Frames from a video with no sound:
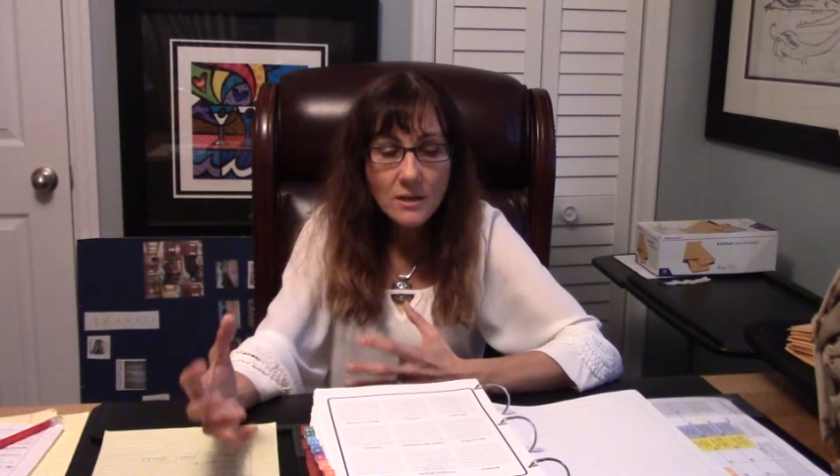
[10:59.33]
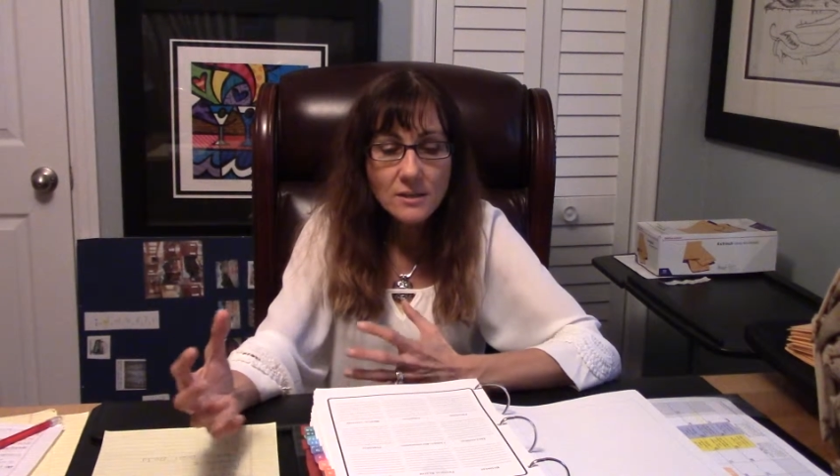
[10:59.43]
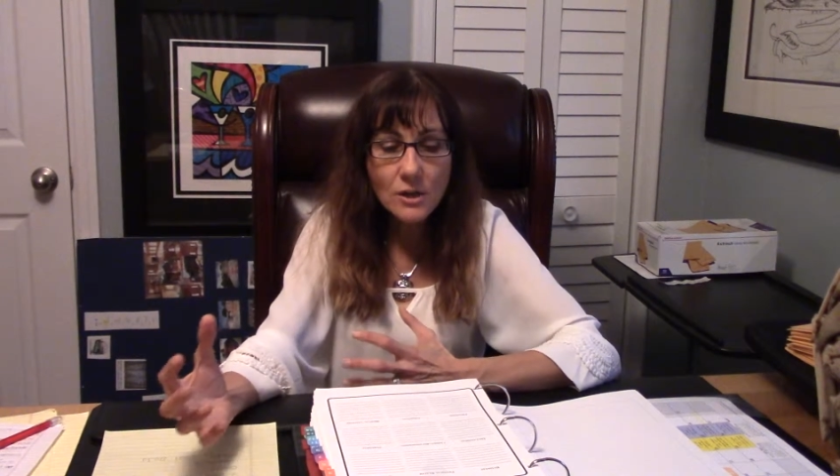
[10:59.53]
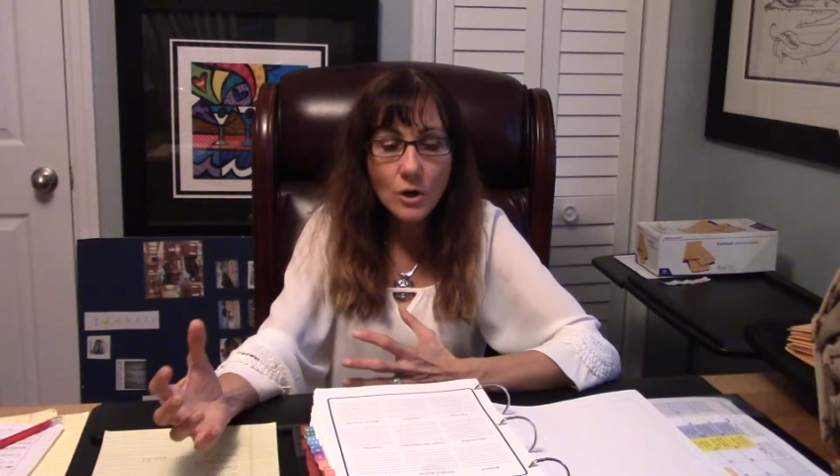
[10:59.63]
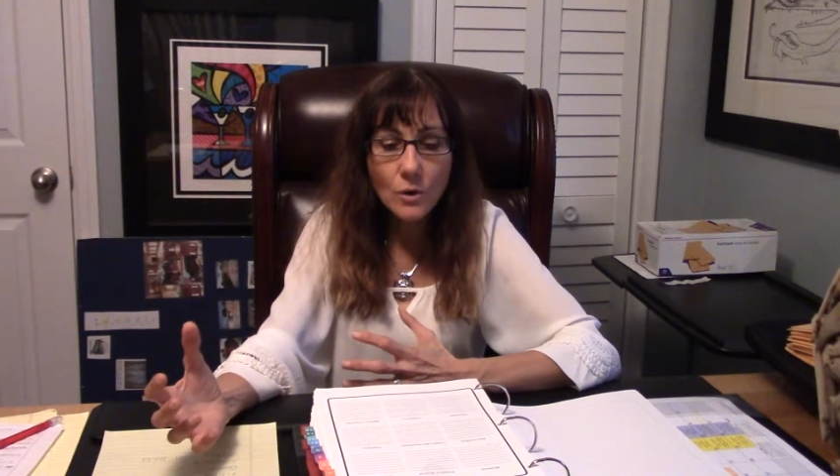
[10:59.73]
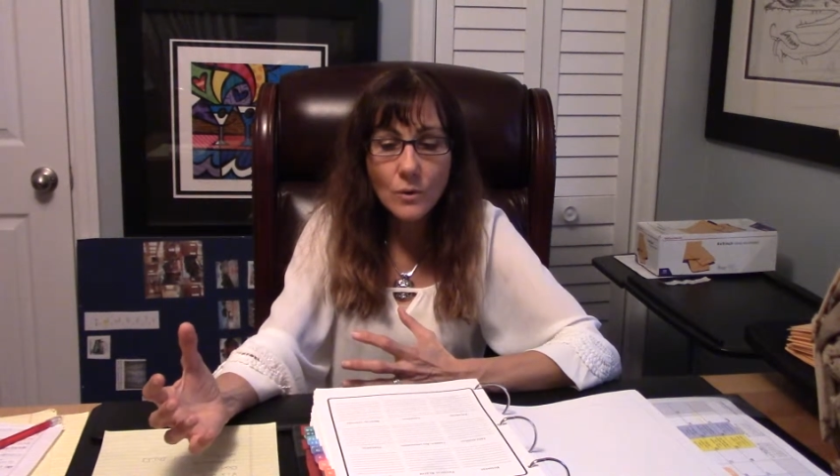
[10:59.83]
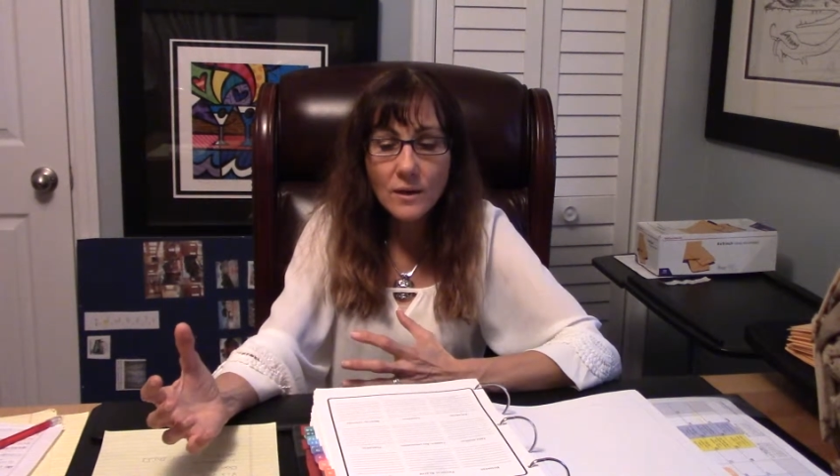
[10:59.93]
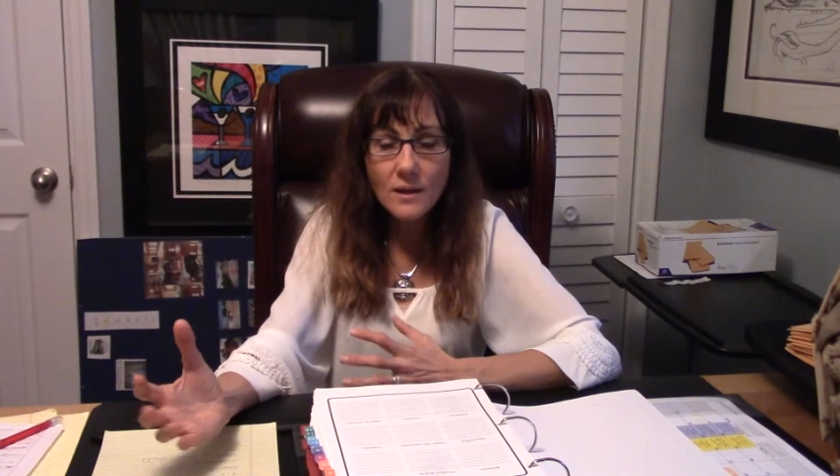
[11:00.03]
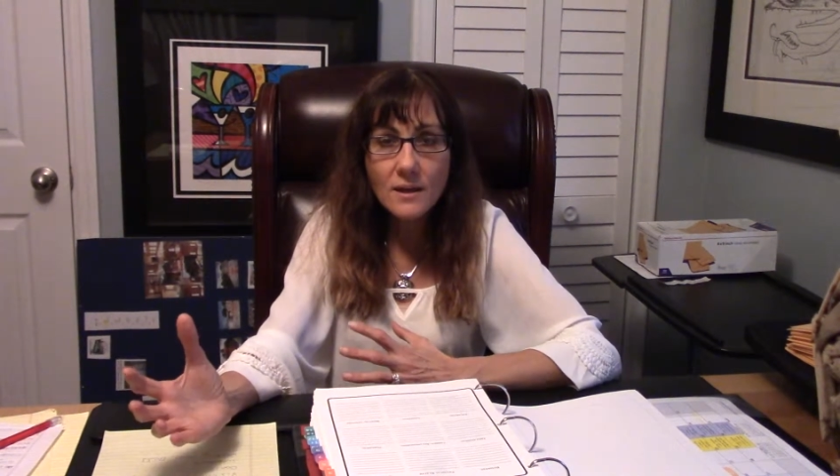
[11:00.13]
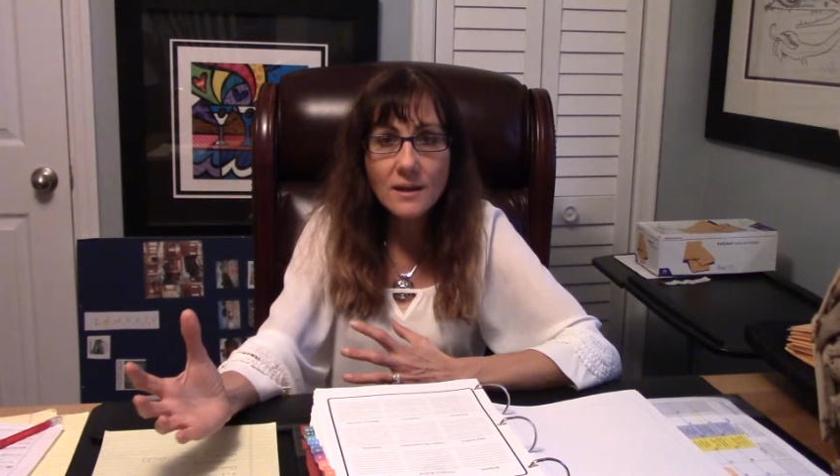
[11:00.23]

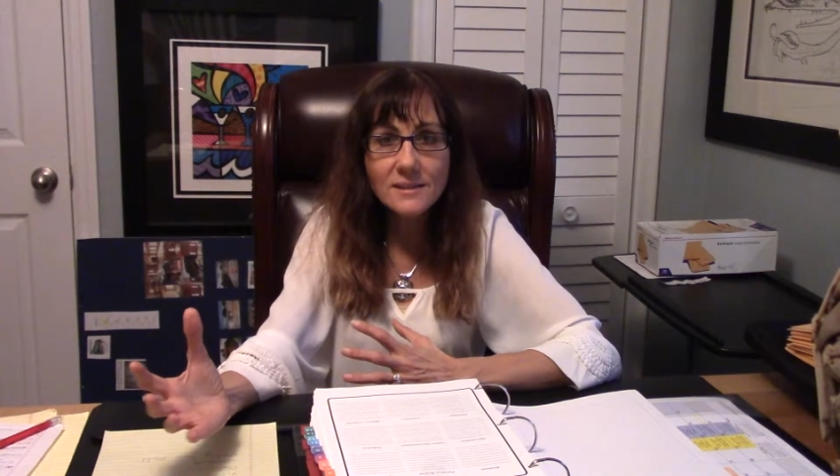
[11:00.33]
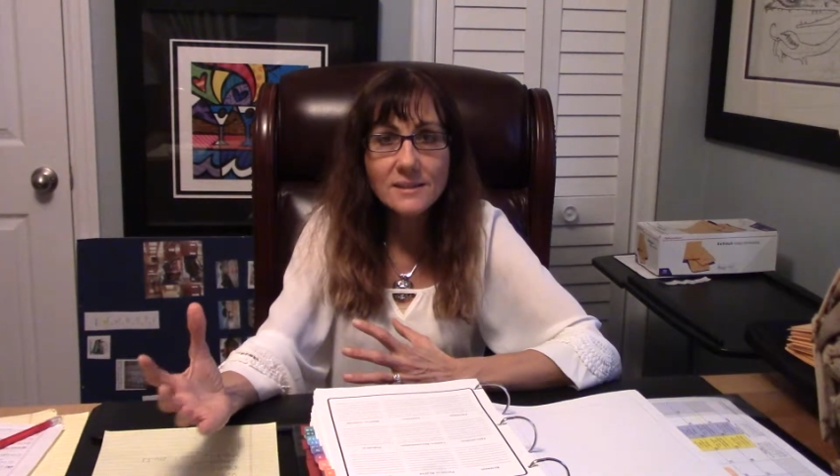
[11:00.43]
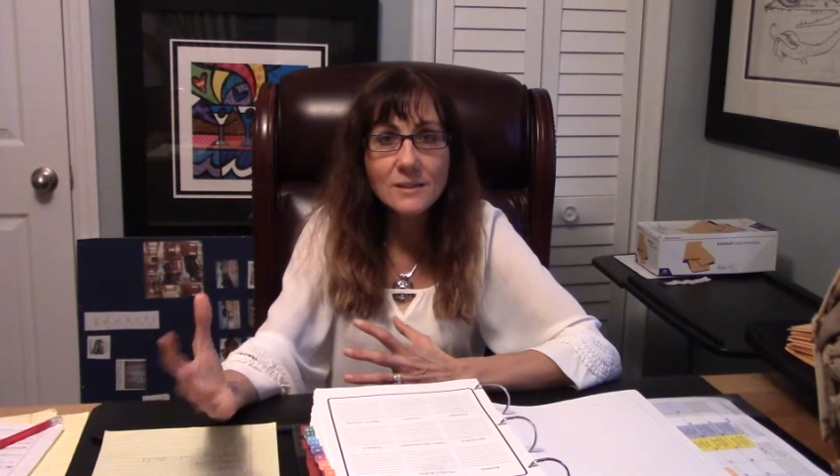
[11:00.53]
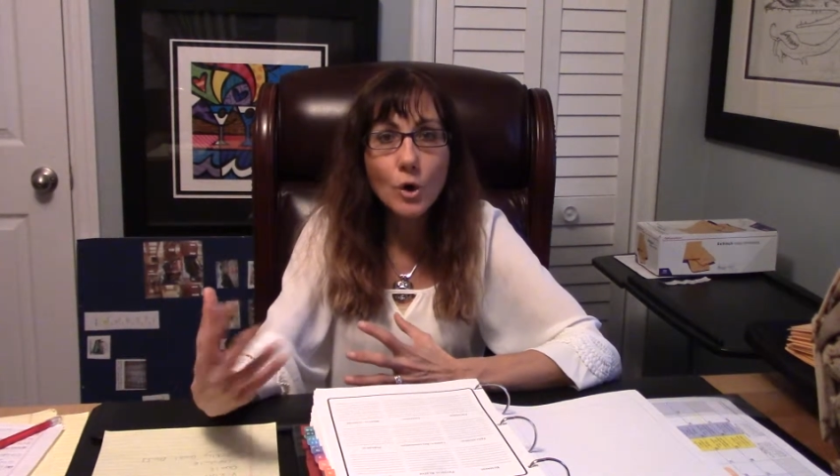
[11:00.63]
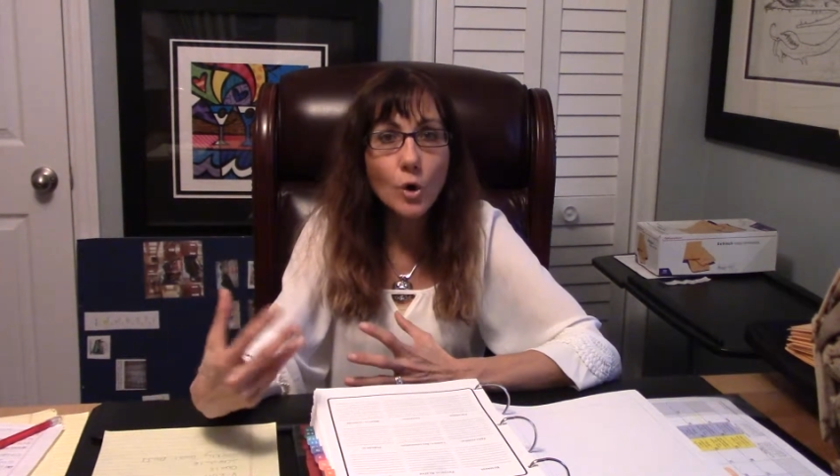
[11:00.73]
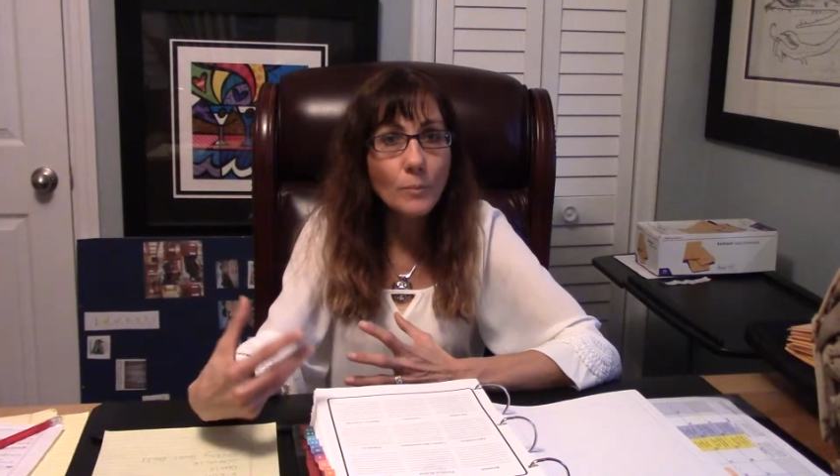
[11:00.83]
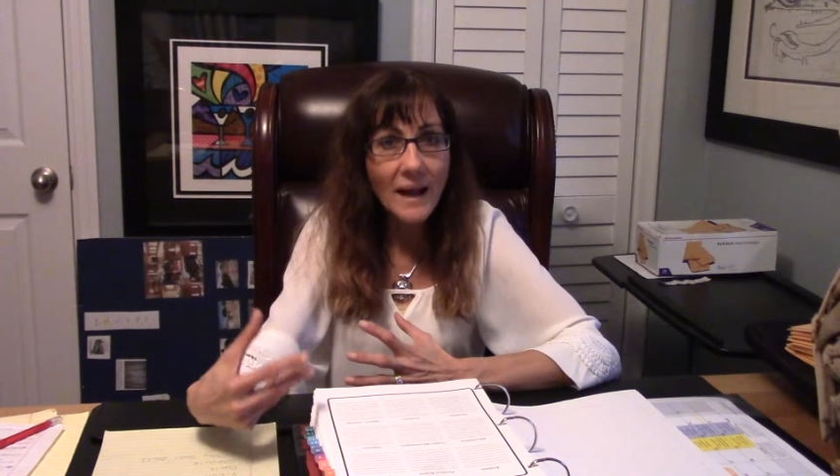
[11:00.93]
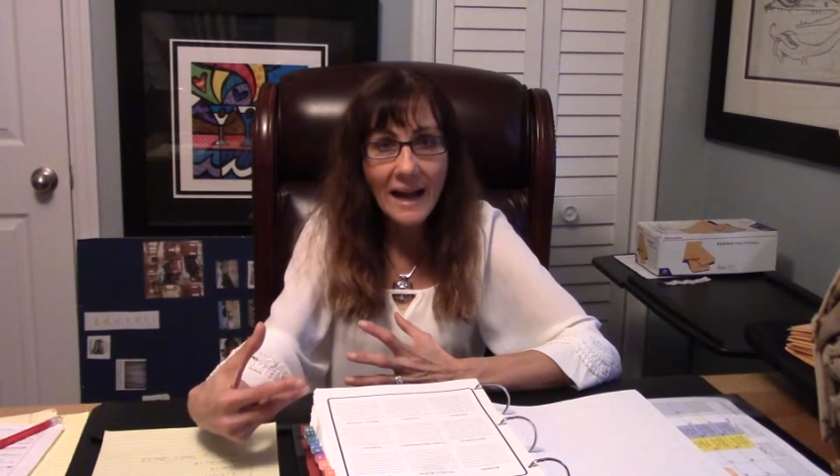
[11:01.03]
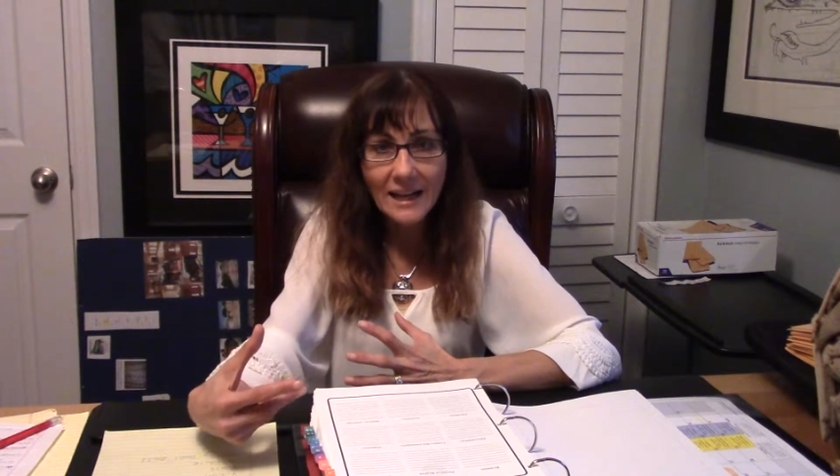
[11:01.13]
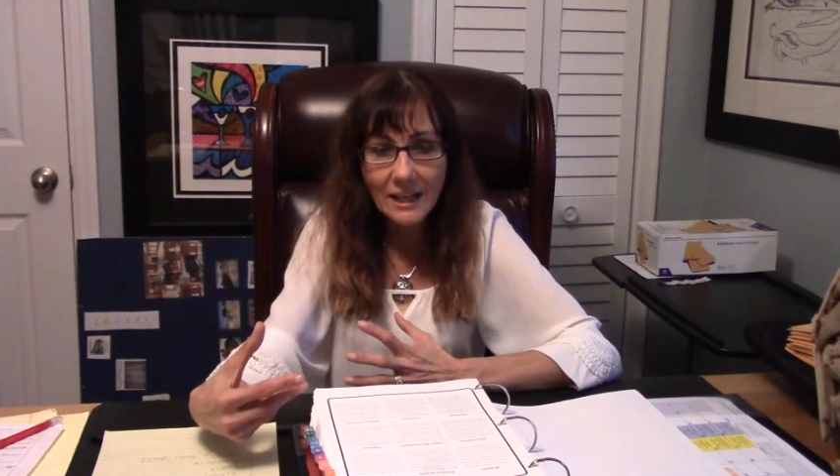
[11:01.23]
So it's the whole
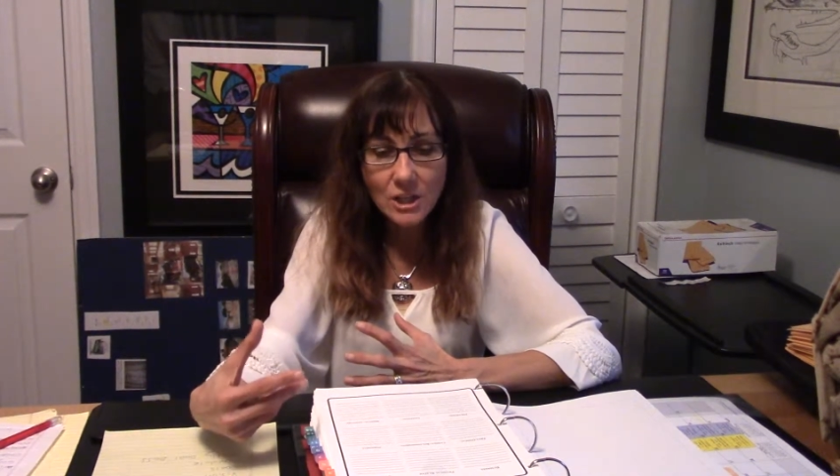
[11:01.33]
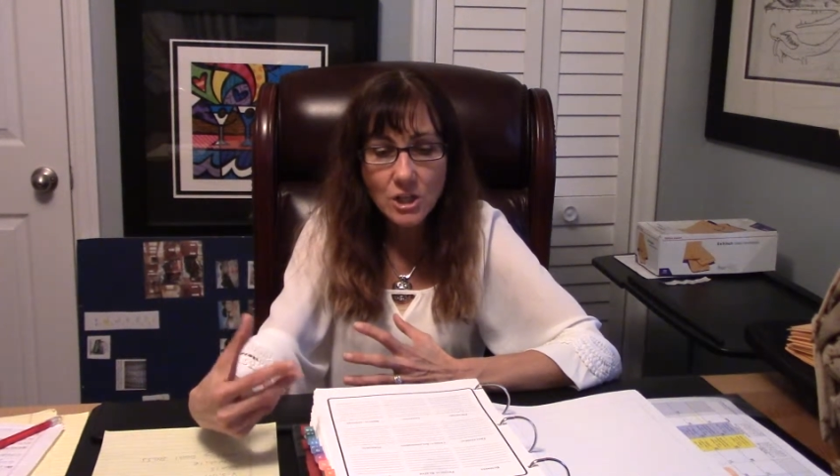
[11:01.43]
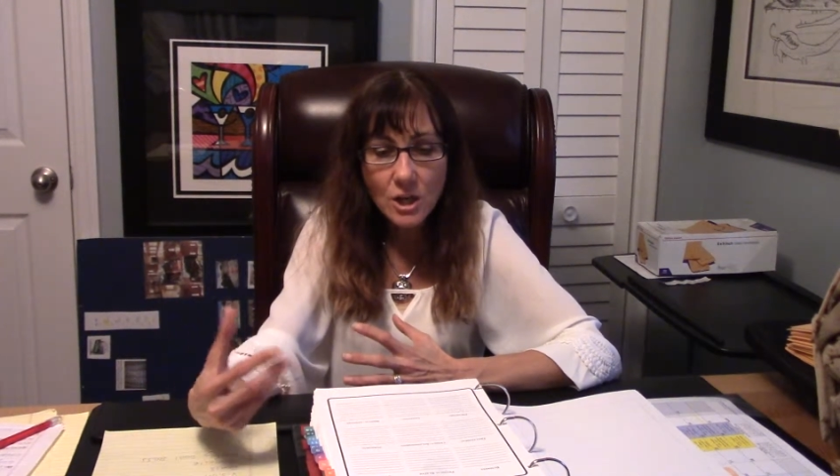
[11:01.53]
package.